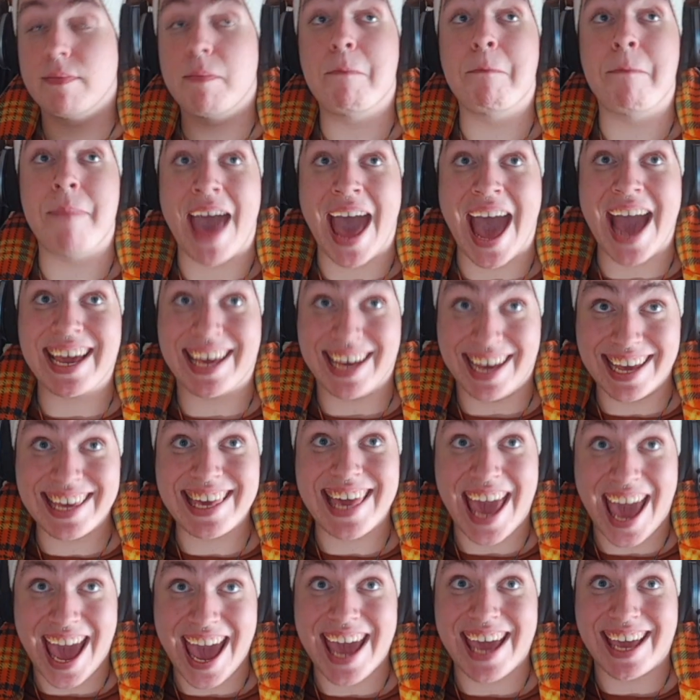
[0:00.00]
MAGA
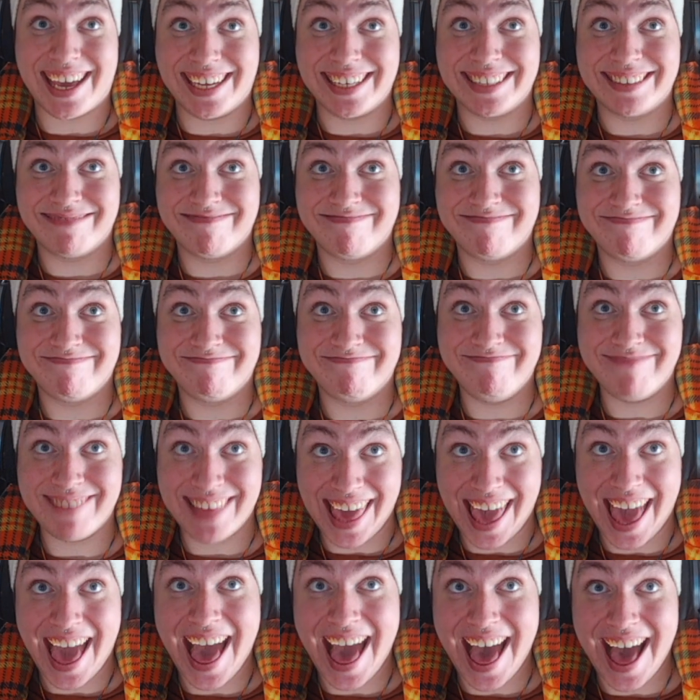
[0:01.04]
gang.
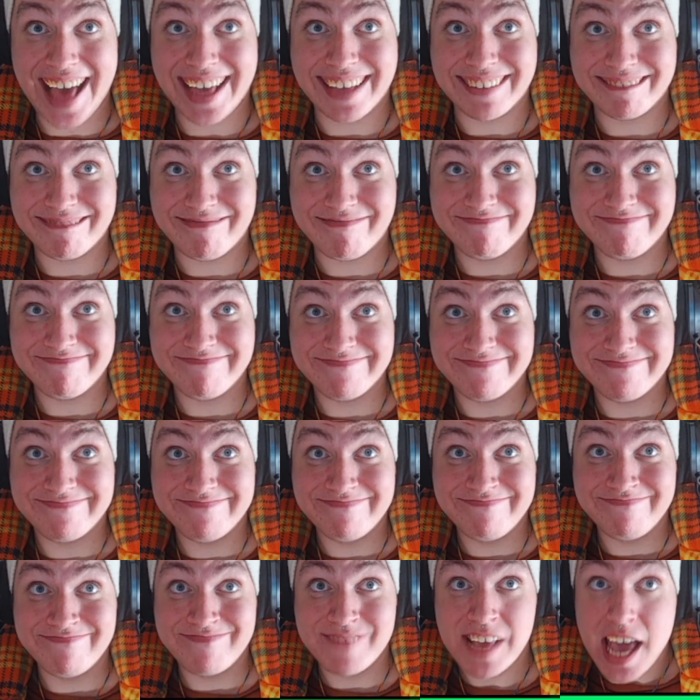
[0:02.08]
Yeah.
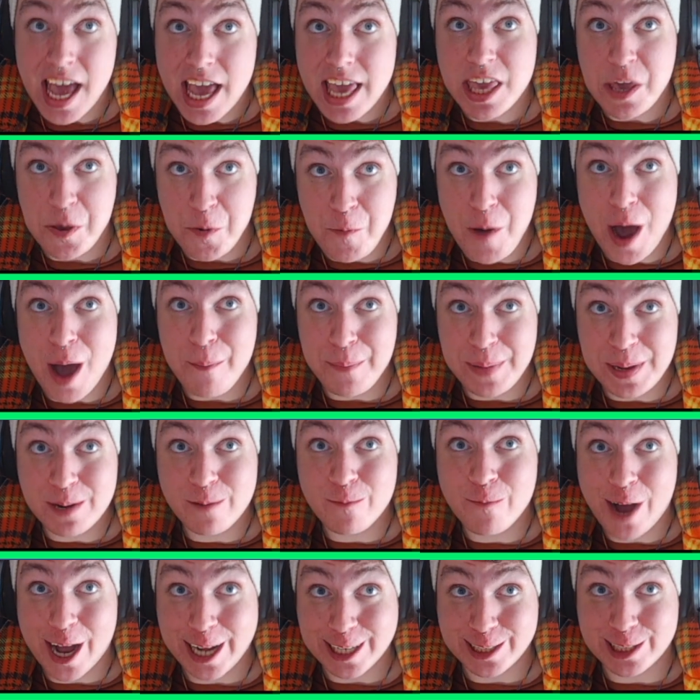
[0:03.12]
You want me to
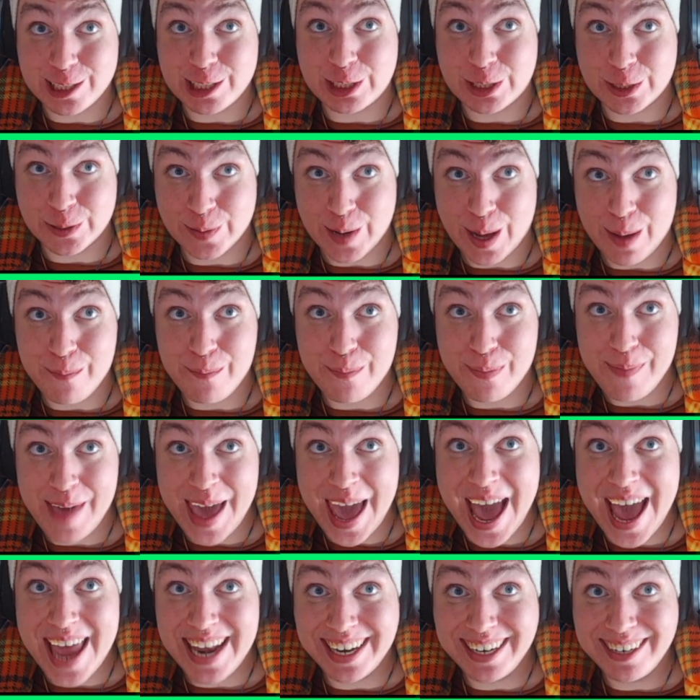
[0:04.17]
watch Trump
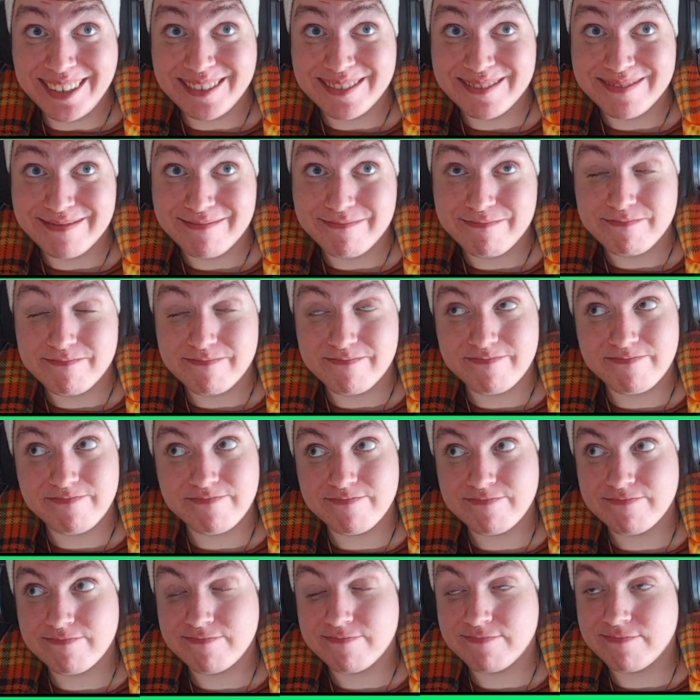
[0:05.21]
Man?
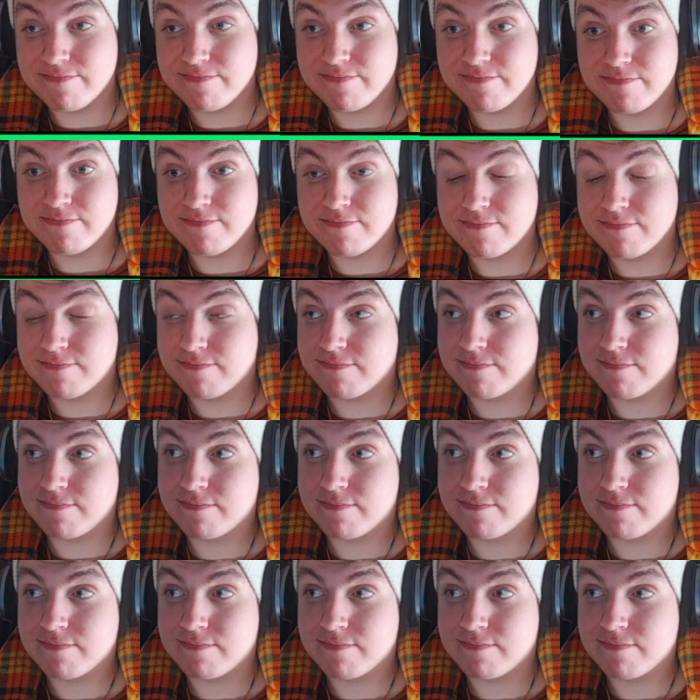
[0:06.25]
Yeah,